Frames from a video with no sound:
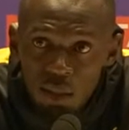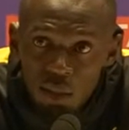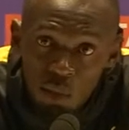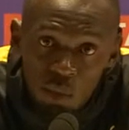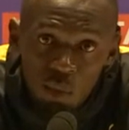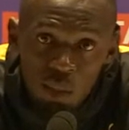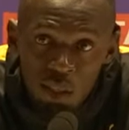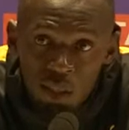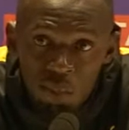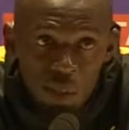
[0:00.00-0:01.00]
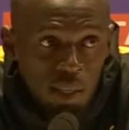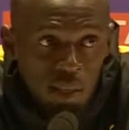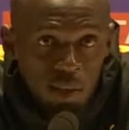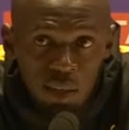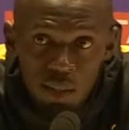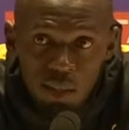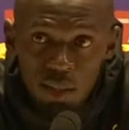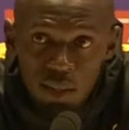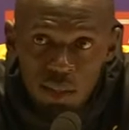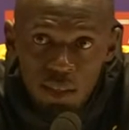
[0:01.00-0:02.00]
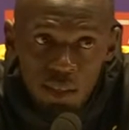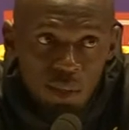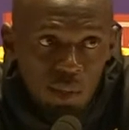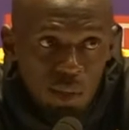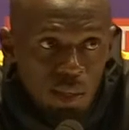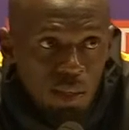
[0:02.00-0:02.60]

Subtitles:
those are two things on my list right now to do.